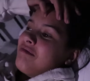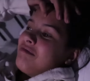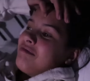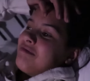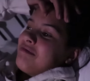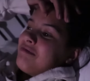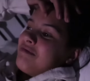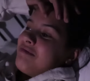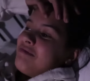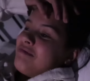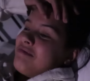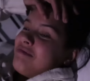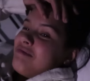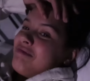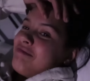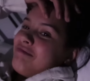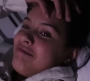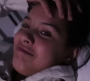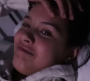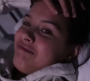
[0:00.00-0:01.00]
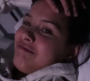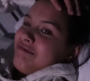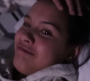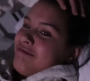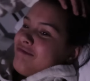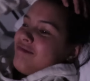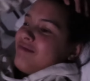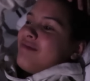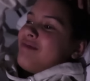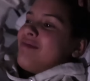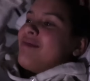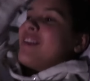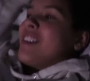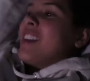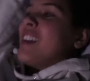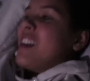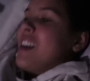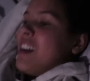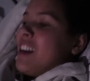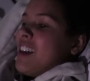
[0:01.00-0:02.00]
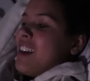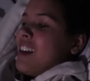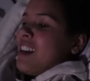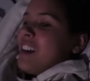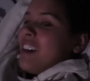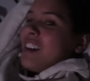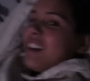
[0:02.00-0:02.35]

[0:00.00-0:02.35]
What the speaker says: Guess what? See this?